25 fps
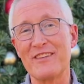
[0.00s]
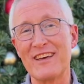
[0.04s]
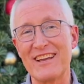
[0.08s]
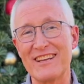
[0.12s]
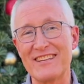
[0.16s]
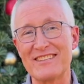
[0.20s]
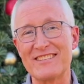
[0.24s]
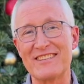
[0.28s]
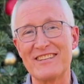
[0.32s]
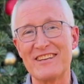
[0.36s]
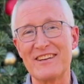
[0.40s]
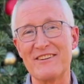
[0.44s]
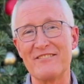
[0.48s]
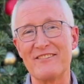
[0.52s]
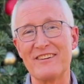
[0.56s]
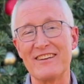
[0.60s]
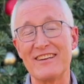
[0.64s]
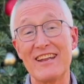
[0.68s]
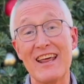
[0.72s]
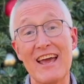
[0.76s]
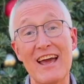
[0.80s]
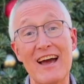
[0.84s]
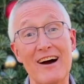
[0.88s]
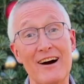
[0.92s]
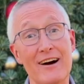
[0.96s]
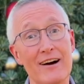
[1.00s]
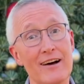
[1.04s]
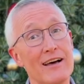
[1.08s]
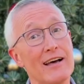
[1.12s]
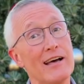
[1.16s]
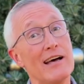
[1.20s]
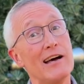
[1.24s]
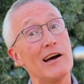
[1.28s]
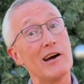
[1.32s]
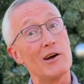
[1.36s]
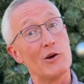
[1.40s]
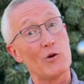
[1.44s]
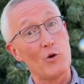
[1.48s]
Thanksgiving. Now,
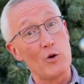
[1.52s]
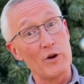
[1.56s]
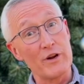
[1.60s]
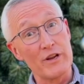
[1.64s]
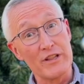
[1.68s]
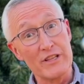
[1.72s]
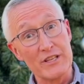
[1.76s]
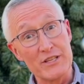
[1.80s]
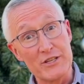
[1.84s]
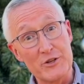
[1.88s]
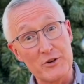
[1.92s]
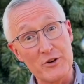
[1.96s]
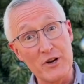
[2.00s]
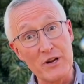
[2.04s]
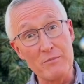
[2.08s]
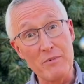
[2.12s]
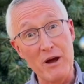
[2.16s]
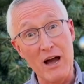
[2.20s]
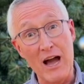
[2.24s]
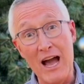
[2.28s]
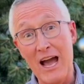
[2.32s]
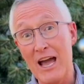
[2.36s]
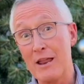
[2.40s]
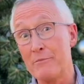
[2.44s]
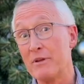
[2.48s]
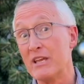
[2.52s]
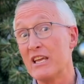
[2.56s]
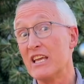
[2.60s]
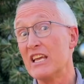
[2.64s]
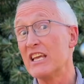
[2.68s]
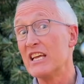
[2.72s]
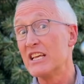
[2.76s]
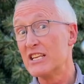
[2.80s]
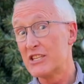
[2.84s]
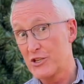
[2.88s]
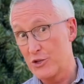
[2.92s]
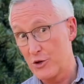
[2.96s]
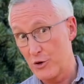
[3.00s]
according to this tree behind me,
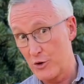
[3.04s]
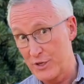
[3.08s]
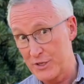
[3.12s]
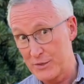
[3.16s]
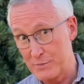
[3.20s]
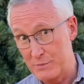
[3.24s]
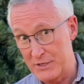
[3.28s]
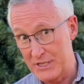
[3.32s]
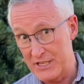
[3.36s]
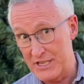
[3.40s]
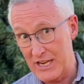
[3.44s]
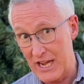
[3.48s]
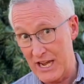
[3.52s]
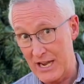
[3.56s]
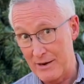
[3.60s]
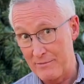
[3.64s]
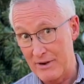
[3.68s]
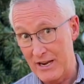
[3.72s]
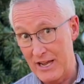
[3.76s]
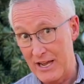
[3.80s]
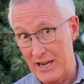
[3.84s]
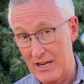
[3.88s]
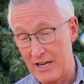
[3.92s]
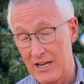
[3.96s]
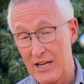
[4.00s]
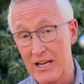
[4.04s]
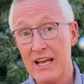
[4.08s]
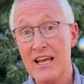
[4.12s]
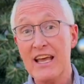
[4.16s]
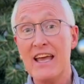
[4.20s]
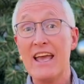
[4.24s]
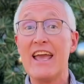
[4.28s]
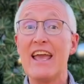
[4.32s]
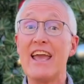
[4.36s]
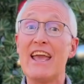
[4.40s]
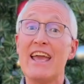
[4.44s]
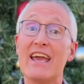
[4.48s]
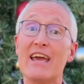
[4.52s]
it's Christmas time now,
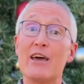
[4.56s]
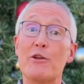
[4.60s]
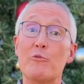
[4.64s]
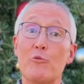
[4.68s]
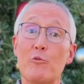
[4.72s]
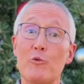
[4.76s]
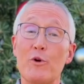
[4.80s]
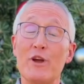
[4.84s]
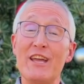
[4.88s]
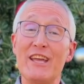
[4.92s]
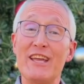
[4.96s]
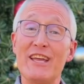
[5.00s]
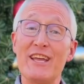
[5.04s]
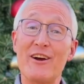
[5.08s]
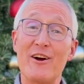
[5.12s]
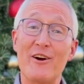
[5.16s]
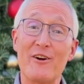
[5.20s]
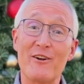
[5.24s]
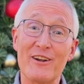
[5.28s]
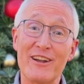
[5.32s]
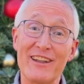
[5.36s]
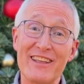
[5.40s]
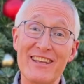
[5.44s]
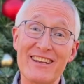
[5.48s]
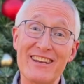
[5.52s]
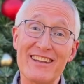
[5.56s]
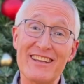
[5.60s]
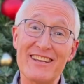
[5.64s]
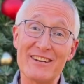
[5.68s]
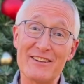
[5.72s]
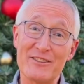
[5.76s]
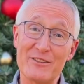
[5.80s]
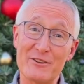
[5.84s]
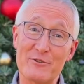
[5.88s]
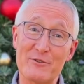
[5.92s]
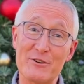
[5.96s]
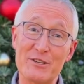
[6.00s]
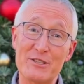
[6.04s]
and we are leaning into
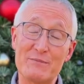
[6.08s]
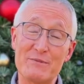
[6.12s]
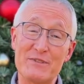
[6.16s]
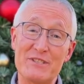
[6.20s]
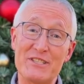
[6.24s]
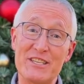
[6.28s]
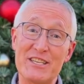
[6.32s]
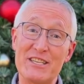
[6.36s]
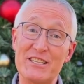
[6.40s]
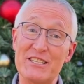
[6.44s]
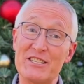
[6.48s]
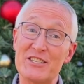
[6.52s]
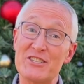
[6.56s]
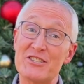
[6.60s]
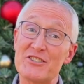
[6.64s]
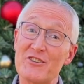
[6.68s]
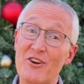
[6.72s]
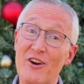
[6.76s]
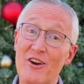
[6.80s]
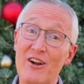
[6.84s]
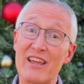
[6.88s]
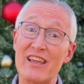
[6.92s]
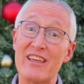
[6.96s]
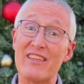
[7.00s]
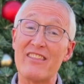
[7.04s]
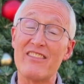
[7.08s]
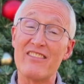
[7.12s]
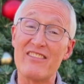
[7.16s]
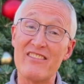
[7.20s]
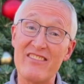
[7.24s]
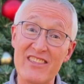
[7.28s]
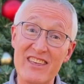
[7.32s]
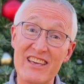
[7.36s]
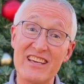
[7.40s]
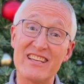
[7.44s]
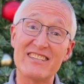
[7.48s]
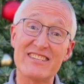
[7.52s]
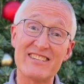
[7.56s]
the Christmas season starting
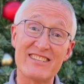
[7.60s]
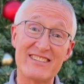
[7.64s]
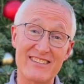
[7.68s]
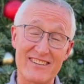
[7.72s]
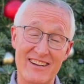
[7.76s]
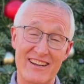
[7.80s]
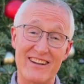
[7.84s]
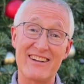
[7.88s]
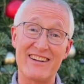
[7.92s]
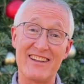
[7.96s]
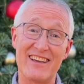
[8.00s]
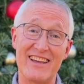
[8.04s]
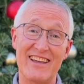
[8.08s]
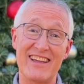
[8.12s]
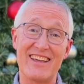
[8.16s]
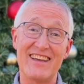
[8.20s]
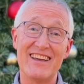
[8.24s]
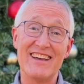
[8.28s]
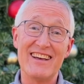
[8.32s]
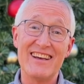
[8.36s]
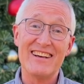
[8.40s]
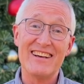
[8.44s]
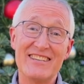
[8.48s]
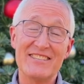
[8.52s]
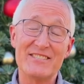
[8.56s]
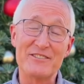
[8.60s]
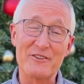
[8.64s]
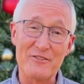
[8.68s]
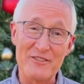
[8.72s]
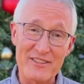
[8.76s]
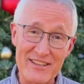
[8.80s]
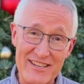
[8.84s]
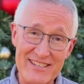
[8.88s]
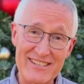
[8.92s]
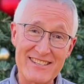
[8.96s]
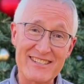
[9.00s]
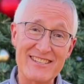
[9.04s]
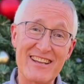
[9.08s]
this Sunday. So,
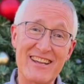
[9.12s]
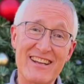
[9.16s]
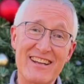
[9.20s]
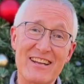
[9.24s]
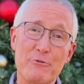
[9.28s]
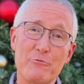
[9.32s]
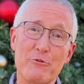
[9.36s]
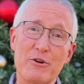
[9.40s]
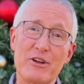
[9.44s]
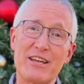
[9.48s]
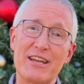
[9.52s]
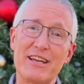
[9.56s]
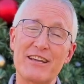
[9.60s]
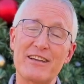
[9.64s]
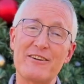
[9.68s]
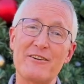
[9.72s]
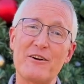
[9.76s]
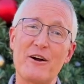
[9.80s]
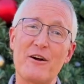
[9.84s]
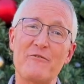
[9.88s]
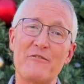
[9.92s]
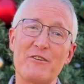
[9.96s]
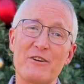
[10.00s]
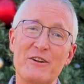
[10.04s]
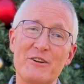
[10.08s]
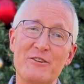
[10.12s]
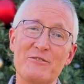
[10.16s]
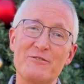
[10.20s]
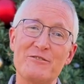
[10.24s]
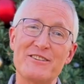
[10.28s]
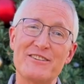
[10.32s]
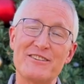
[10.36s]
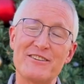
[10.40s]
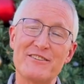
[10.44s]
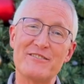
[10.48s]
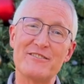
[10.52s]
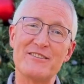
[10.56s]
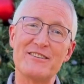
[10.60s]
this Sunday, we're kicking off our new
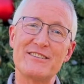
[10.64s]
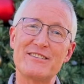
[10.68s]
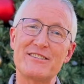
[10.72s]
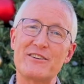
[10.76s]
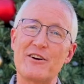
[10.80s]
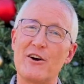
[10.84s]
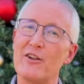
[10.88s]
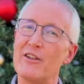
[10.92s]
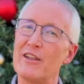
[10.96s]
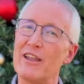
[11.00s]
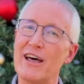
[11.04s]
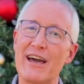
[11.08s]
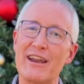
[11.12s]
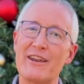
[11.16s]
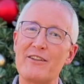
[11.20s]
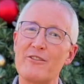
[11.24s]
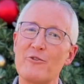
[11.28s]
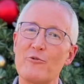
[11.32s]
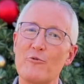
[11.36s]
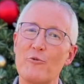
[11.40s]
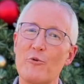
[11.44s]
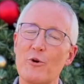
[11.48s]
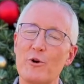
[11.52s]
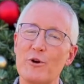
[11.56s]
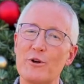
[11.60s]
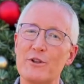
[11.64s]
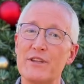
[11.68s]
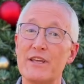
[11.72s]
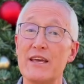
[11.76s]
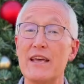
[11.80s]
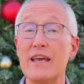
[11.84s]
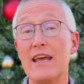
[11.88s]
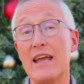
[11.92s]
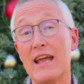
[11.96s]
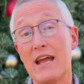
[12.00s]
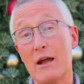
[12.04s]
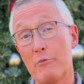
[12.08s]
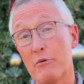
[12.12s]
series called Light of the World,
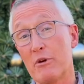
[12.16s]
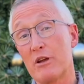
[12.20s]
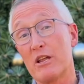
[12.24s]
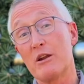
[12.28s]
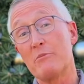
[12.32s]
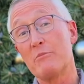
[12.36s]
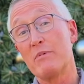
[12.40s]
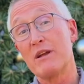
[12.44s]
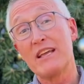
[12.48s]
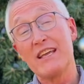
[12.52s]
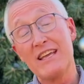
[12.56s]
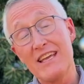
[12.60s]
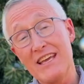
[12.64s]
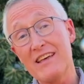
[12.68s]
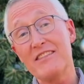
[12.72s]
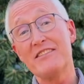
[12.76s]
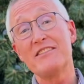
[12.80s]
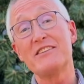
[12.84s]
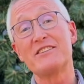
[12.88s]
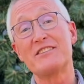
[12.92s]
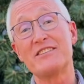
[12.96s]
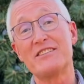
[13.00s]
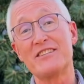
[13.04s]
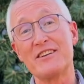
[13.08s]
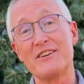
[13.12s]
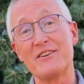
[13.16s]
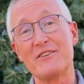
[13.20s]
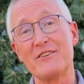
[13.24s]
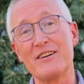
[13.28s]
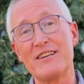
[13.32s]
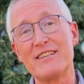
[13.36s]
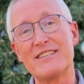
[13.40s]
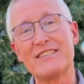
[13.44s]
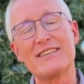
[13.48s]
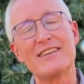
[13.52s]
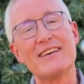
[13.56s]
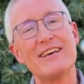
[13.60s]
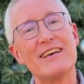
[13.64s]
and we're going to begin the
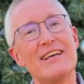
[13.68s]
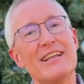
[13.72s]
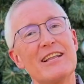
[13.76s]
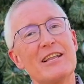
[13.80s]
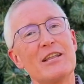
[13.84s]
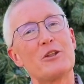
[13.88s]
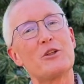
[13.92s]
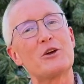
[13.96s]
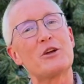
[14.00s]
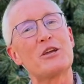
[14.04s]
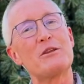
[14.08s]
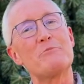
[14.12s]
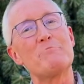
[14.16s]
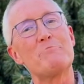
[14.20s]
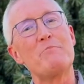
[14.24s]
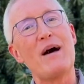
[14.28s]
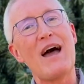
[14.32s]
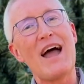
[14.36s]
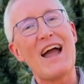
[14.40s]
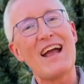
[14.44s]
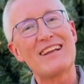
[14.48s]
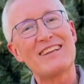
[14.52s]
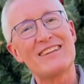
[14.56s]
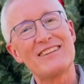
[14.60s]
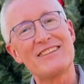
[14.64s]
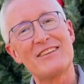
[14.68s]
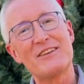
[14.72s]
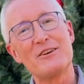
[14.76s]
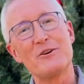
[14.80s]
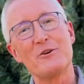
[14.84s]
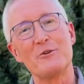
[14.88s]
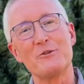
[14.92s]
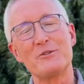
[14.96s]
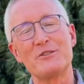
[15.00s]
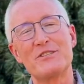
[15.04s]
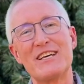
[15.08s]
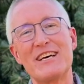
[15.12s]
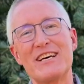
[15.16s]
series looking back to the
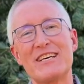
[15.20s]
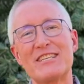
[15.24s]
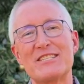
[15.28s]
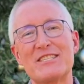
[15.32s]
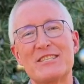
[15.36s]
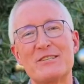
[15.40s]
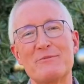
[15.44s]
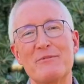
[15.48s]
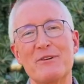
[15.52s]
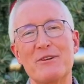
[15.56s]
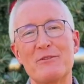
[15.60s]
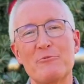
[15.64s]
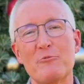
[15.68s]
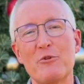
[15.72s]
Old Testament.